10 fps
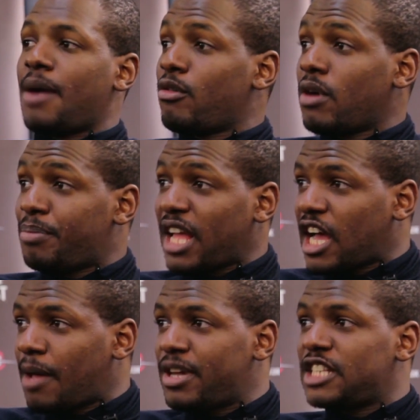I remember when
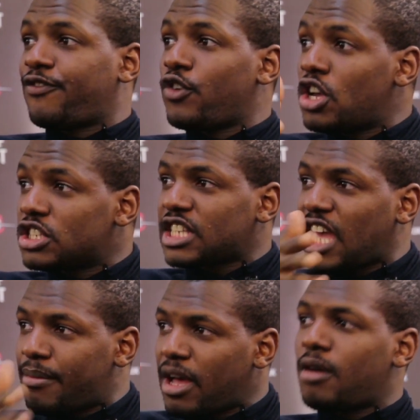Black Eyed Peas first
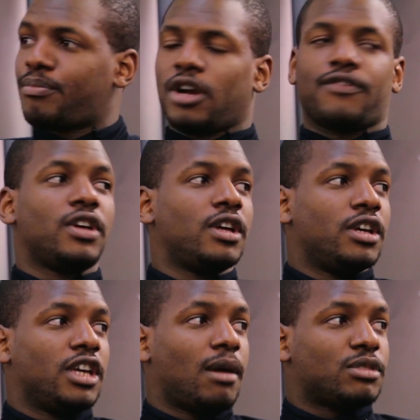came out, bro.
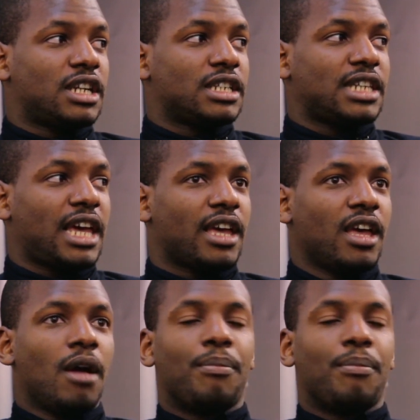You know what I'm trying to say?